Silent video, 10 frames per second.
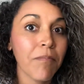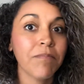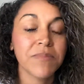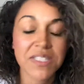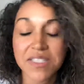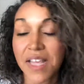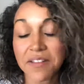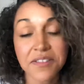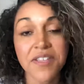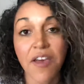
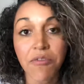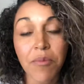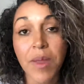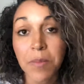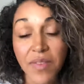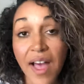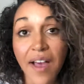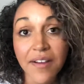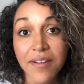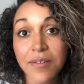since I've been
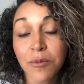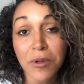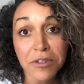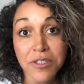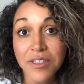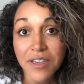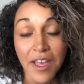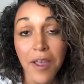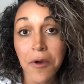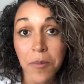Black, which
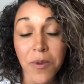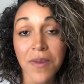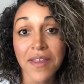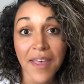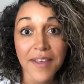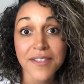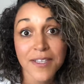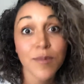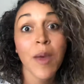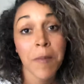I hope you can guess has
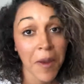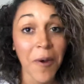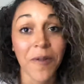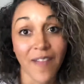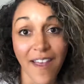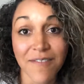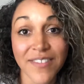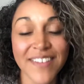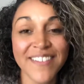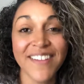been my whole life.
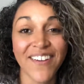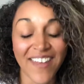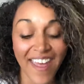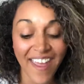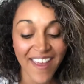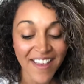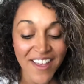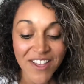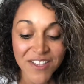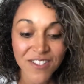Okay,
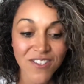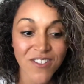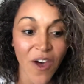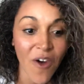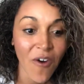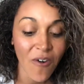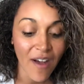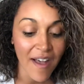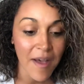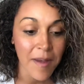so
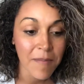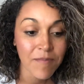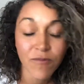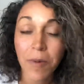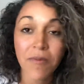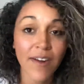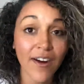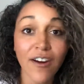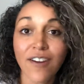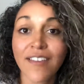from a
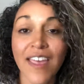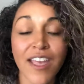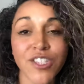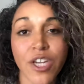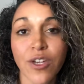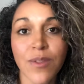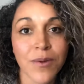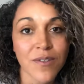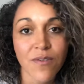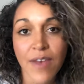very early age, I knew there
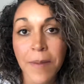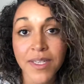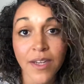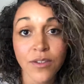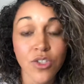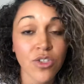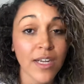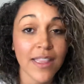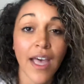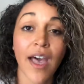was a family down the
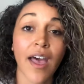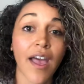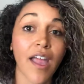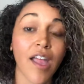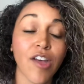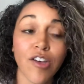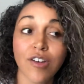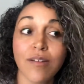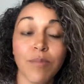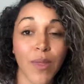street that I
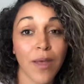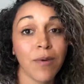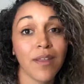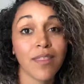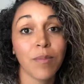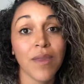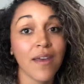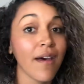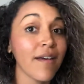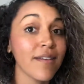couldn't play with
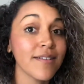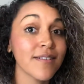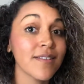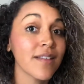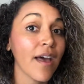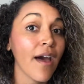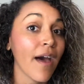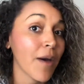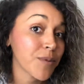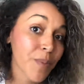because
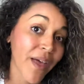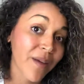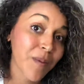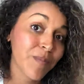I was Black.